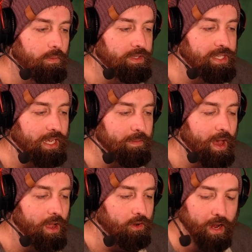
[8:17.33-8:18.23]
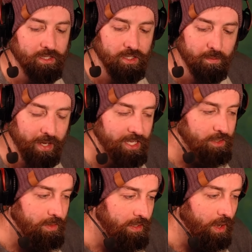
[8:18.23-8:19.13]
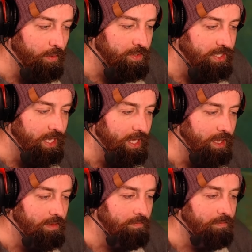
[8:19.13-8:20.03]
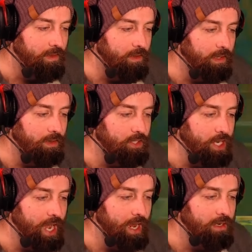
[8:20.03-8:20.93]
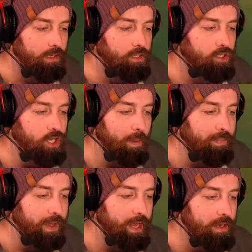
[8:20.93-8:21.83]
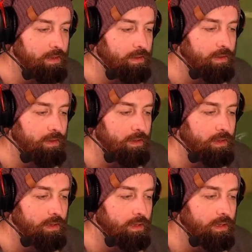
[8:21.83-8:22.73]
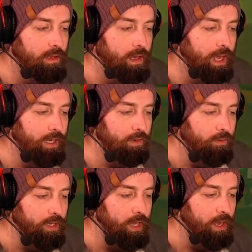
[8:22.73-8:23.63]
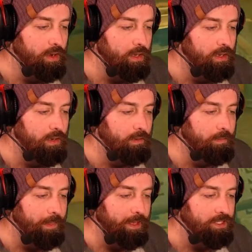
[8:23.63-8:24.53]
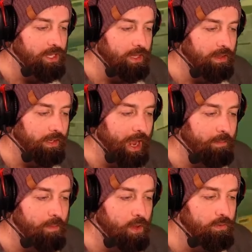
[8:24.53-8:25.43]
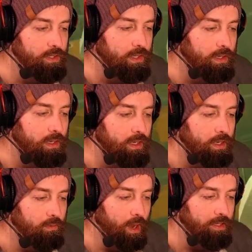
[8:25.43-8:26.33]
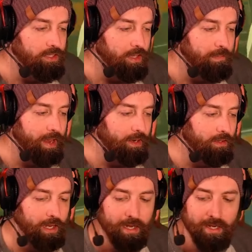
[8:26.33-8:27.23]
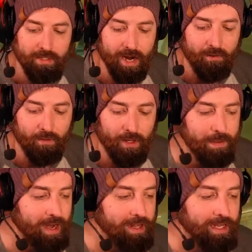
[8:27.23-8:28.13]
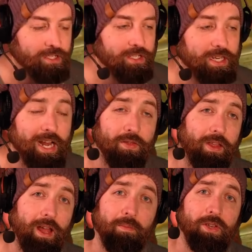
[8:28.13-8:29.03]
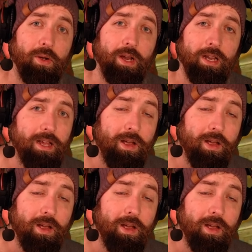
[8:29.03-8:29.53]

We take him out. Crosshair placement, always key. Get the shot. Jump in. I gotta reload. I see that the guy moved. He runs to metal, and he's not really paying attention to anything I'm doing.